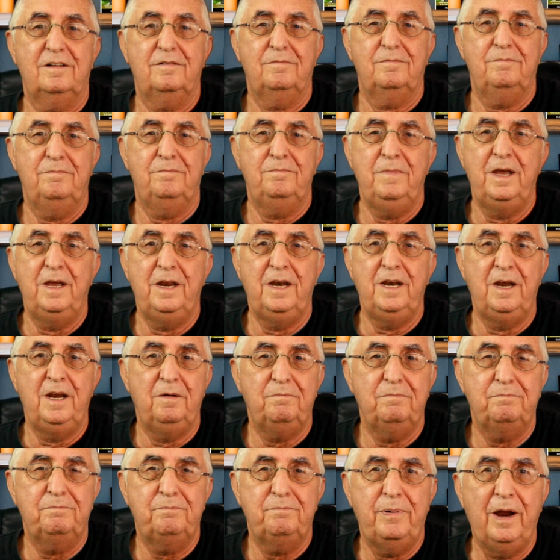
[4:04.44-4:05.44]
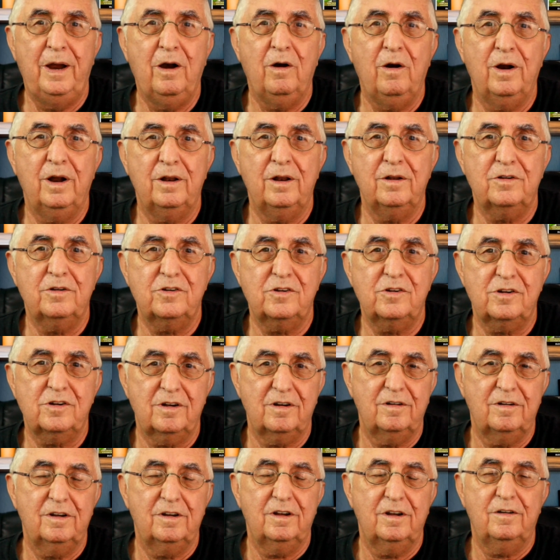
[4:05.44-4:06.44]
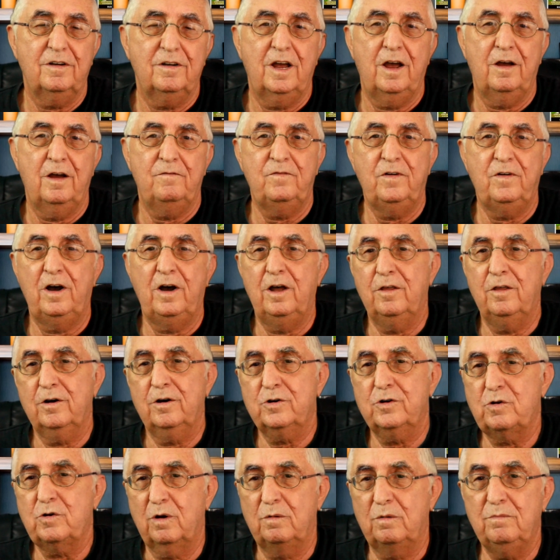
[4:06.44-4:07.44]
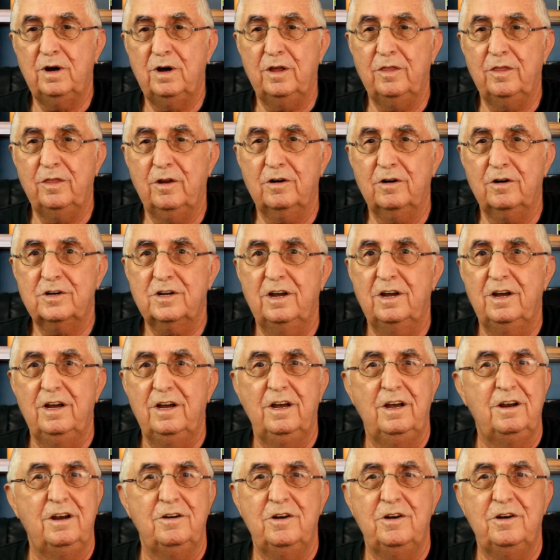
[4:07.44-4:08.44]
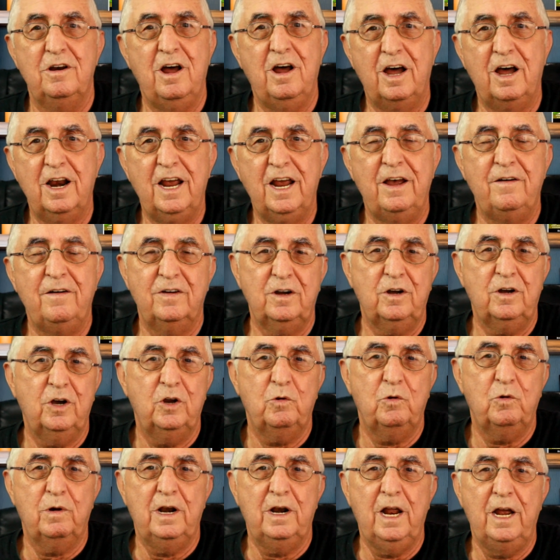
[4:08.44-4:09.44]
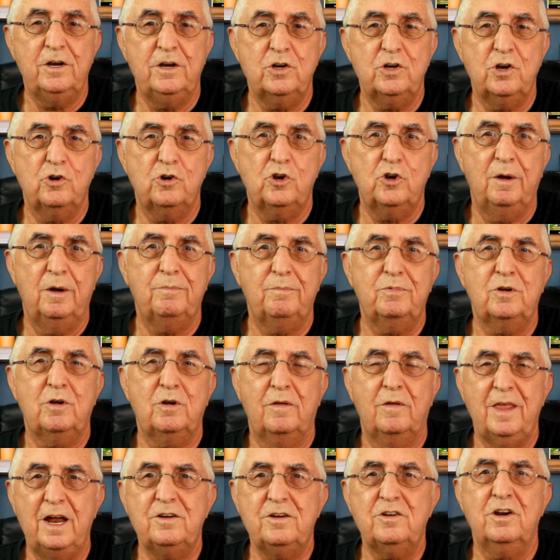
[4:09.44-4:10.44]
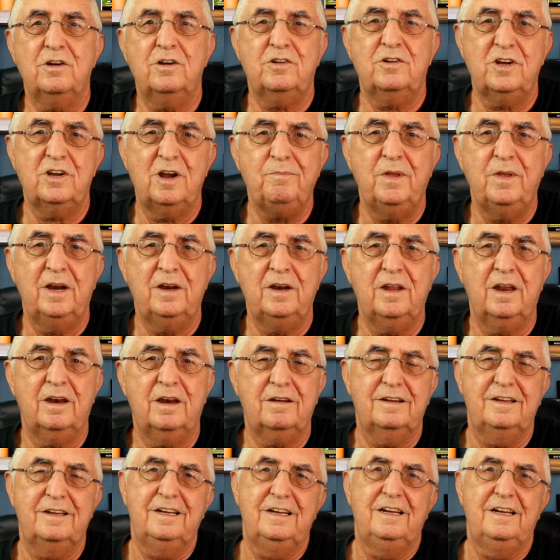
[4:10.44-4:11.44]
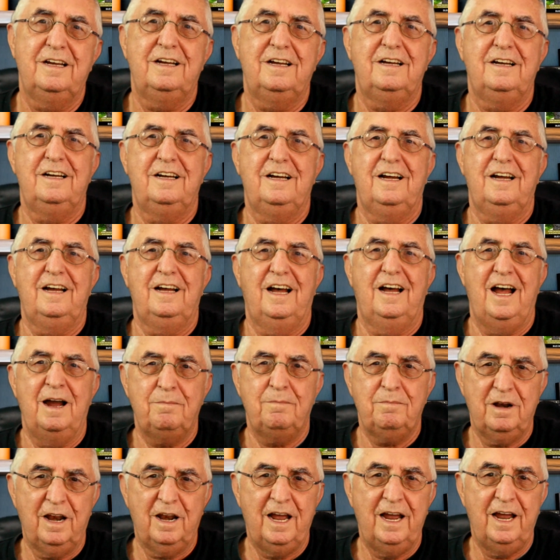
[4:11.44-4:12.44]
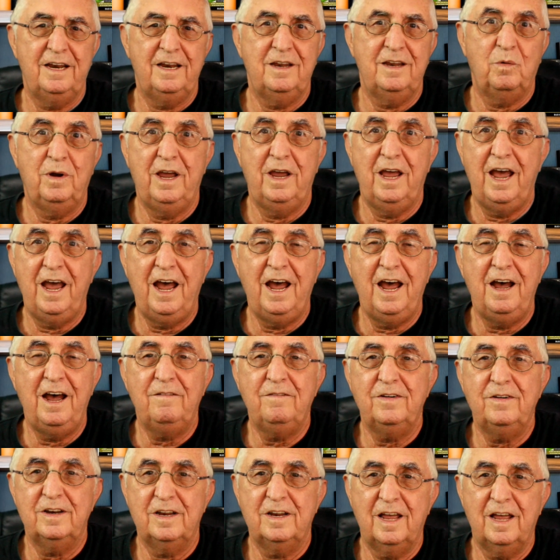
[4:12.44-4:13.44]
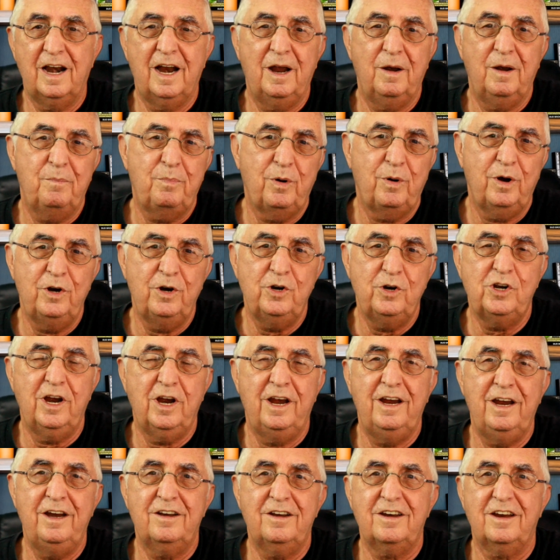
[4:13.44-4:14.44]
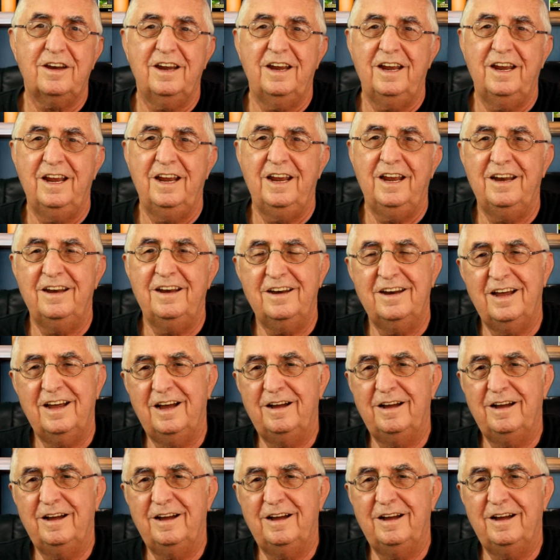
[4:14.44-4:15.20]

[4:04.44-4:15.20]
many parents, fathers or mothers, do not have a good relationship. So that's just something that I'm glad that we have and that I appreciate, and